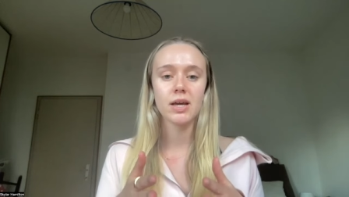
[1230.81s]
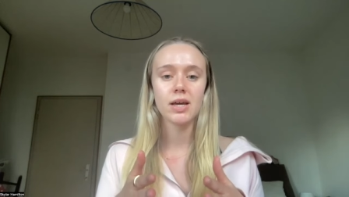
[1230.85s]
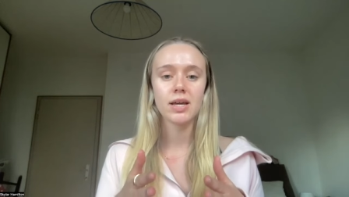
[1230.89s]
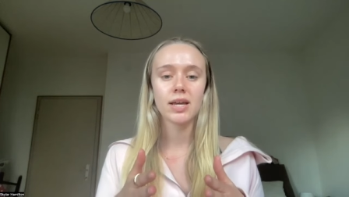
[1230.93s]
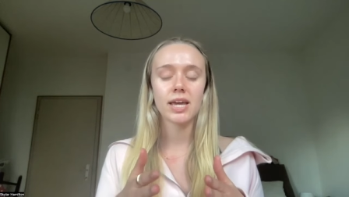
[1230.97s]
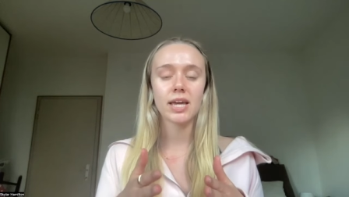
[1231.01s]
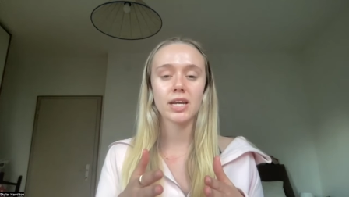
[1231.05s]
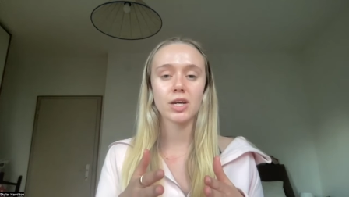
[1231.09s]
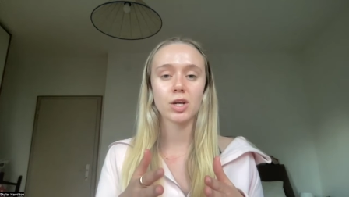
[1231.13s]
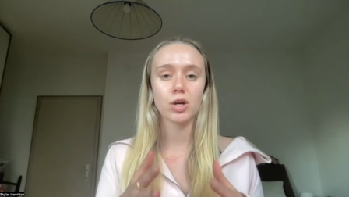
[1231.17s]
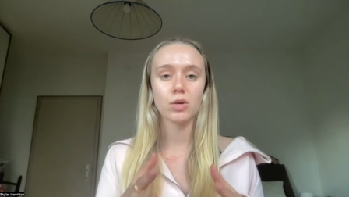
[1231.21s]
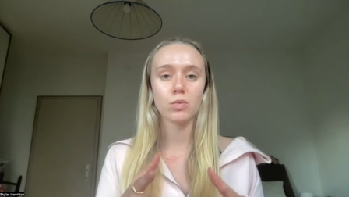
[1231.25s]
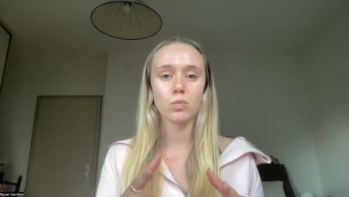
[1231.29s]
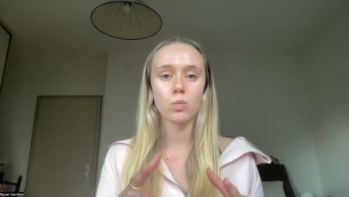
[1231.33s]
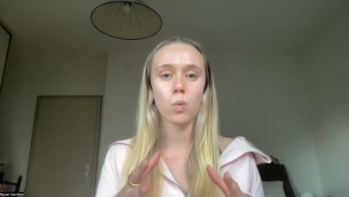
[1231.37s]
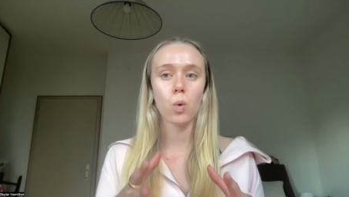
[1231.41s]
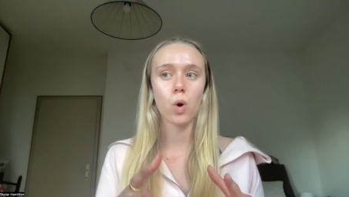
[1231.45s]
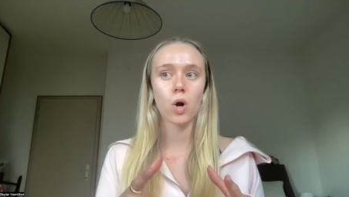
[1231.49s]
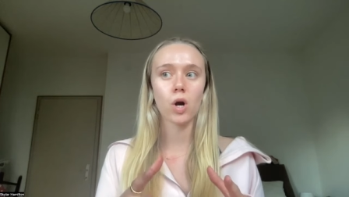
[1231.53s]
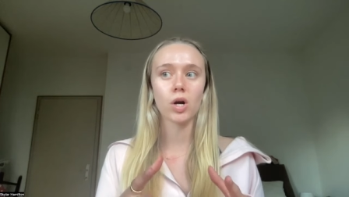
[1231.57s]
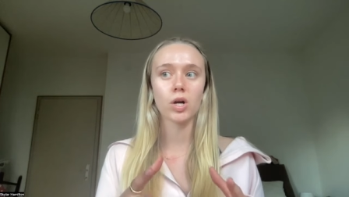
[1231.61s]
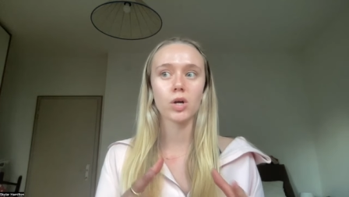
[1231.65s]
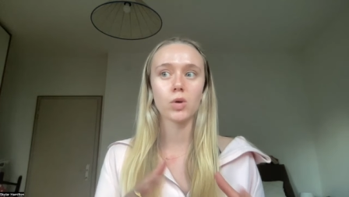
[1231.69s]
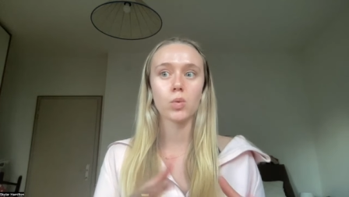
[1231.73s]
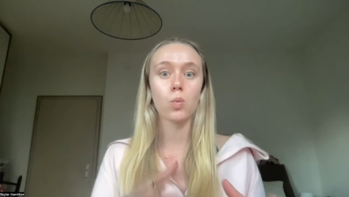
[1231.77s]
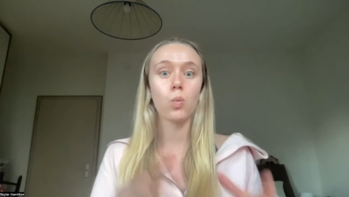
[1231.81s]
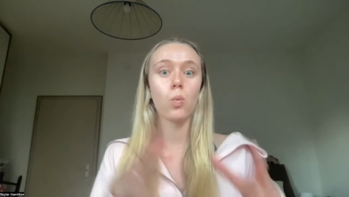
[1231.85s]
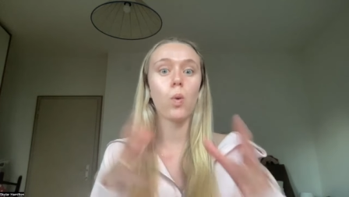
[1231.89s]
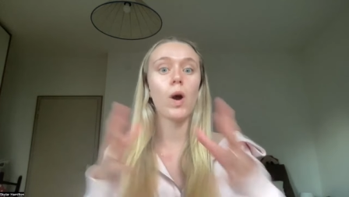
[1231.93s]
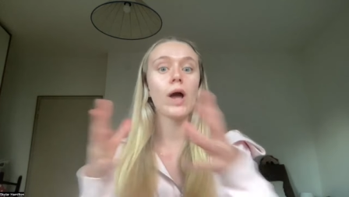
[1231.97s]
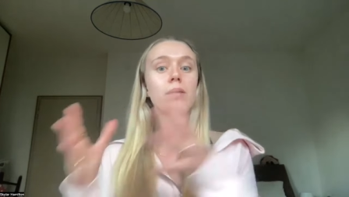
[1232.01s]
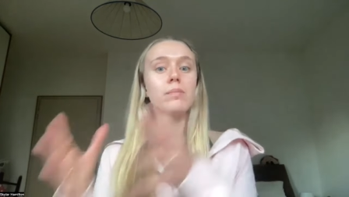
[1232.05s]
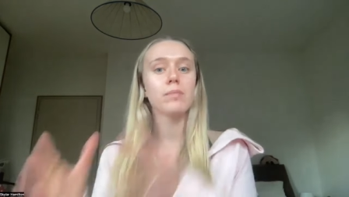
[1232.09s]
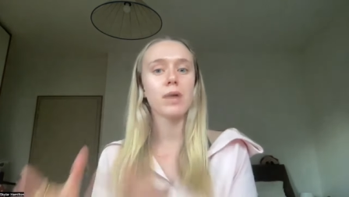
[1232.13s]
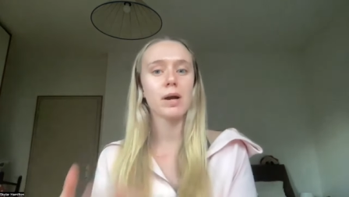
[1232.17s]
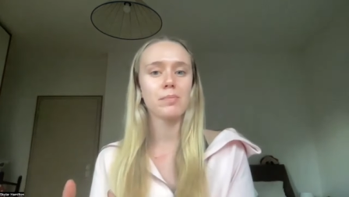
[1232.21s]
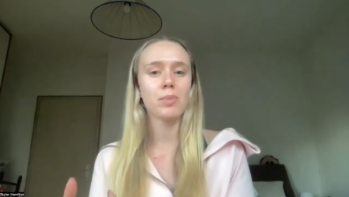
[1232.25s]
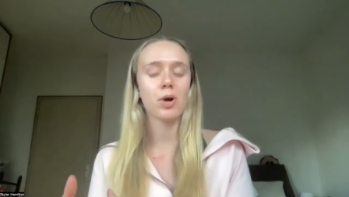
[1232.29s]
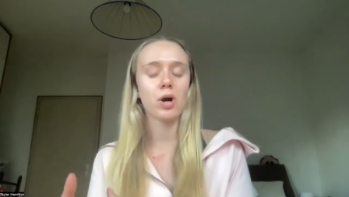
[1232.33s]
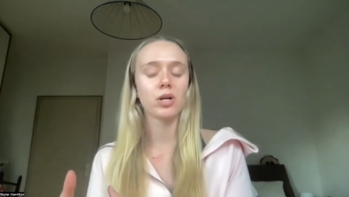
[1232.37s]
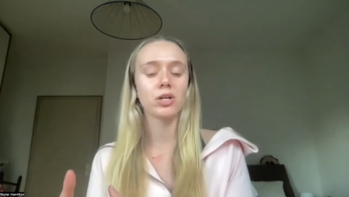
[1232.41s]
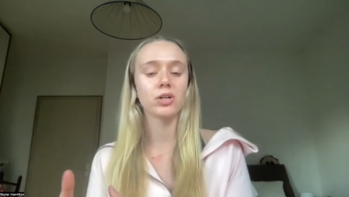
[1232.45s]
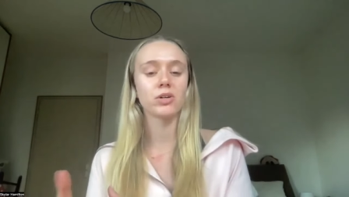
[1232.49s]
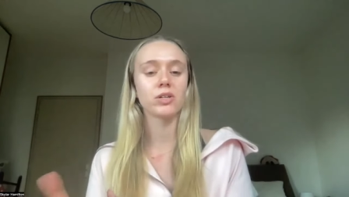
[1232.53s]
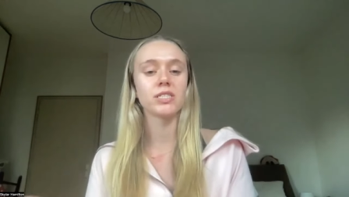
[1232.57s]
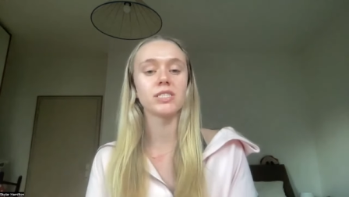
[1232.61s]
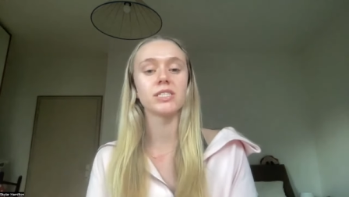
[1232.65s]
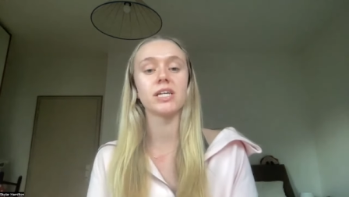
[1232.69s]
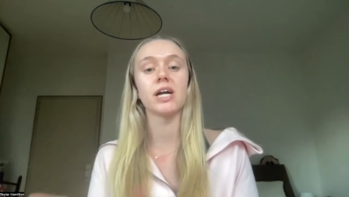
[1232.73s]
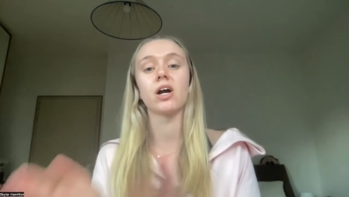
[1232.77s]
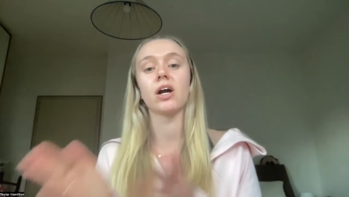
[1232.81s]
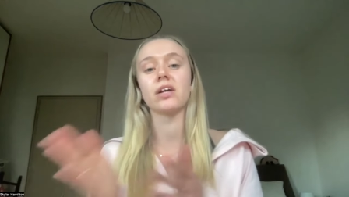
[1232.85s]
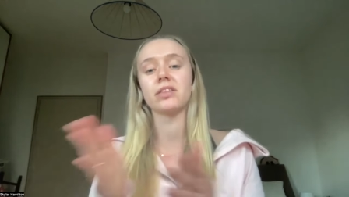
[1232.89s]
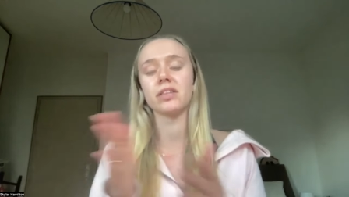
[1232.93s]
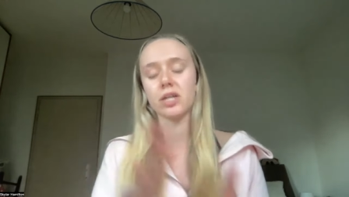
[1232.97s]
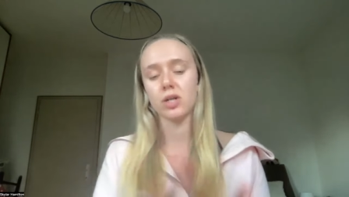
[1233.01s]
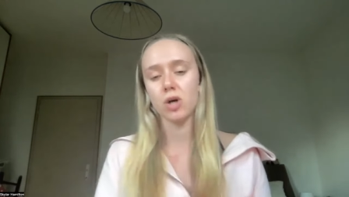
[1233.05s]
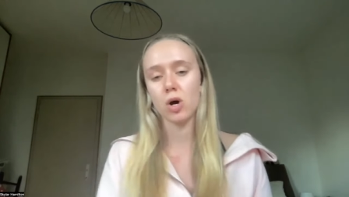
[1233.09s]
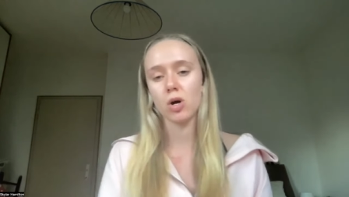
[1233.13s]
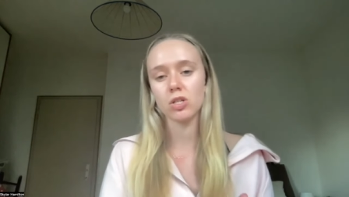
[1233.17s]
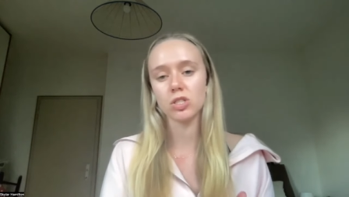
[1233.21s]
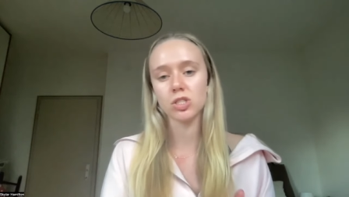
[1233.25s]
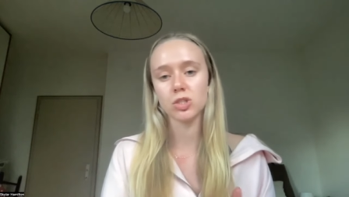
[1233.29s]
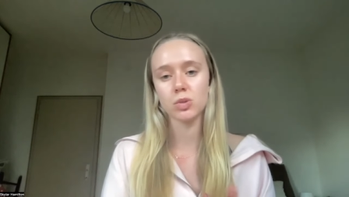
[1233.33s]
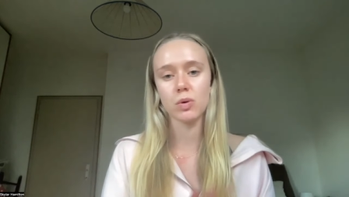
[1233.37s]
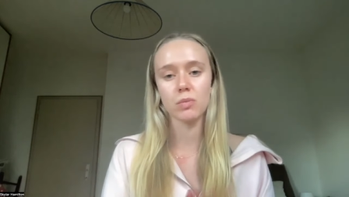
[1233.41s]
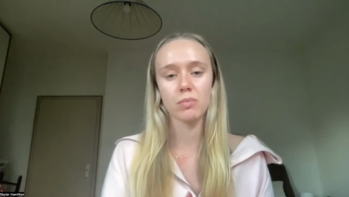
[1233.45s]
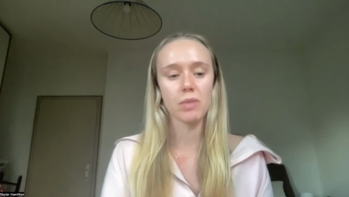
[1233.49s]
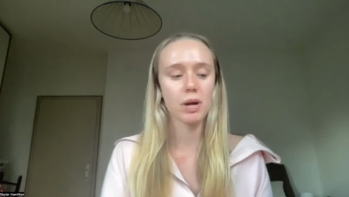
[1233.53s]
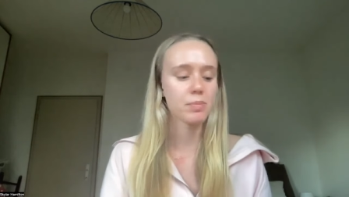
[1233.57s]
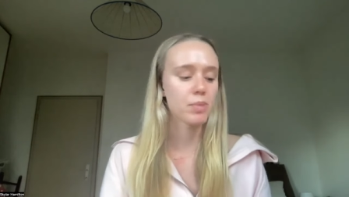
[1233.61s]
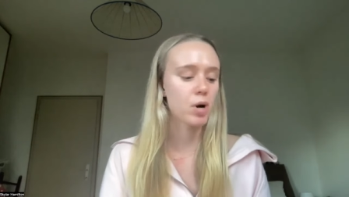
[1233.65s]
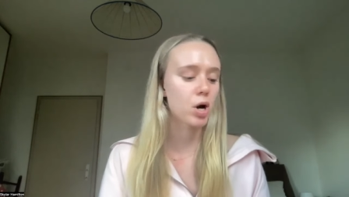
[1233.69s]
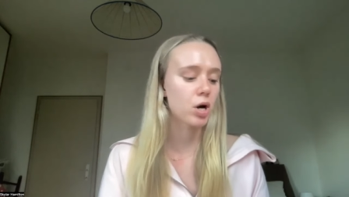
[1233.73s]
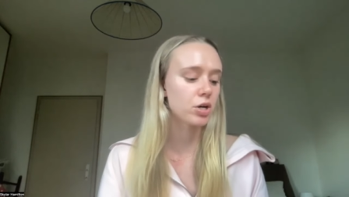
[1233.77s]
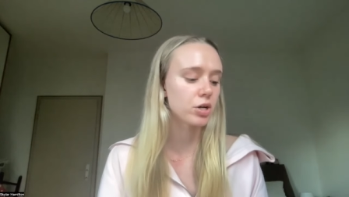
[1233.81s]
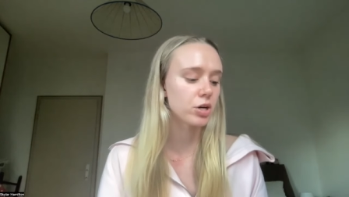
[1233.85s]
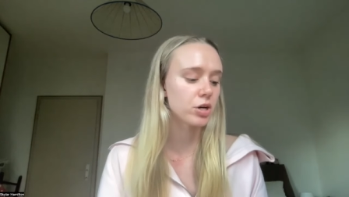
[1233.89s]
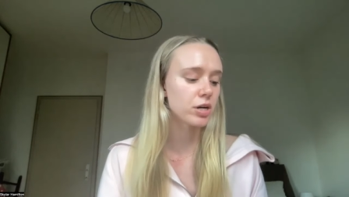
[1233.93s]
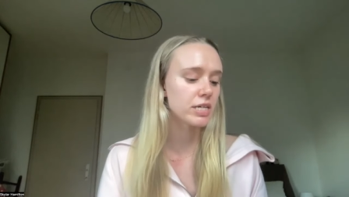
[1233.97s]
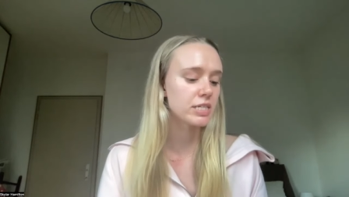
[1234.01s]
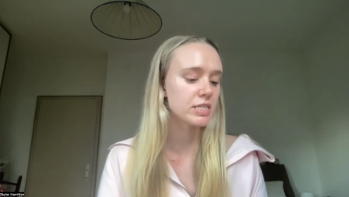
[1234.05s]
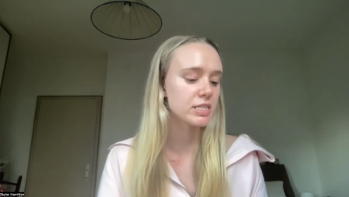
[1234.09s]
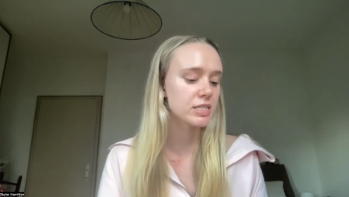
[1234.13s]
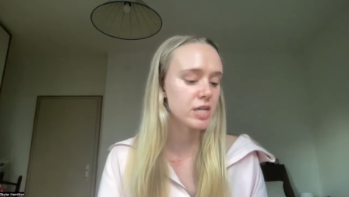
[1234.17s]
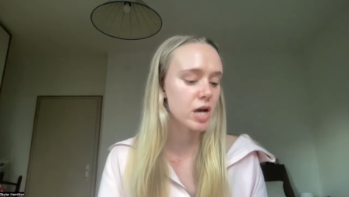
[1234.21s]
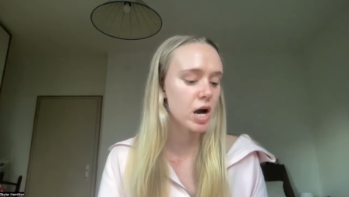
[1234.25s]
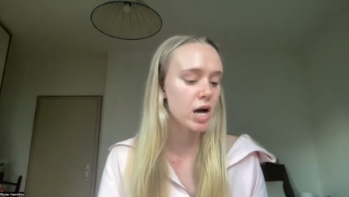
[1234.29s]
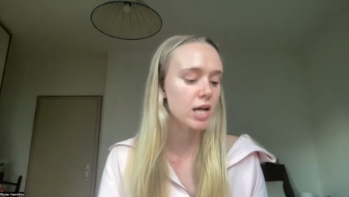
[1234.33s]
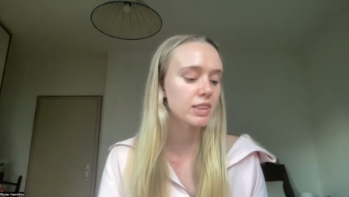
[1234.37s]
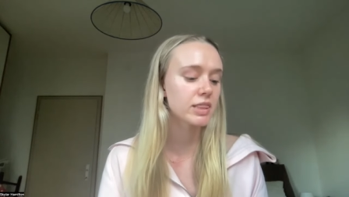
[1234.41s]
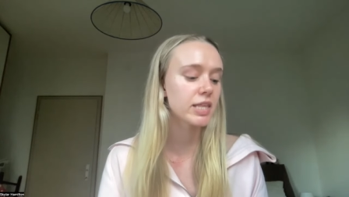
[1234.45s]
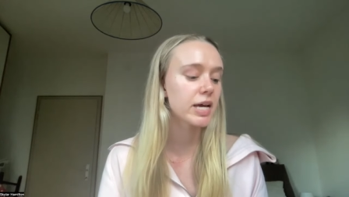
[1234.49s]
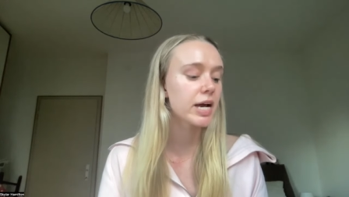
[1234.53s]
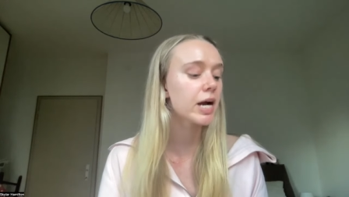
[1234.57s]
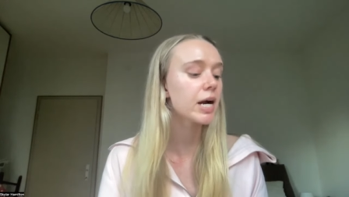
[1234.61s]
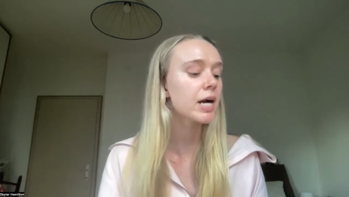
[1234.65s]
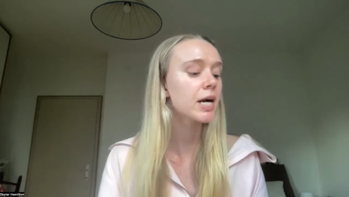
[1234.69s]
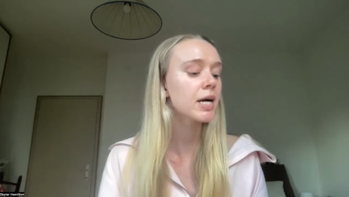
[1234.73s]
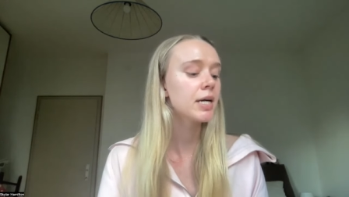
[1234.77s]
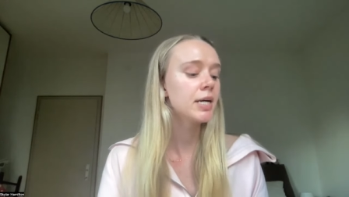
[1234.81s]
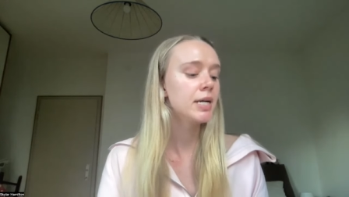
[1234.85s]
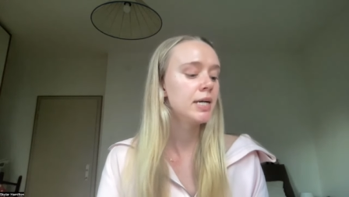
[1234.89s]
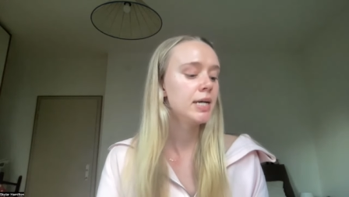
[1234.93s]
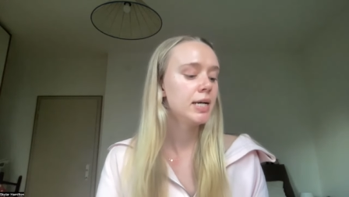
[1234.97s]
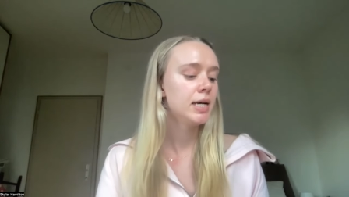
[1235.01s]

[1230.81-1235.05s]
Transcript: can work when my partner is there and then also when my partner is not there,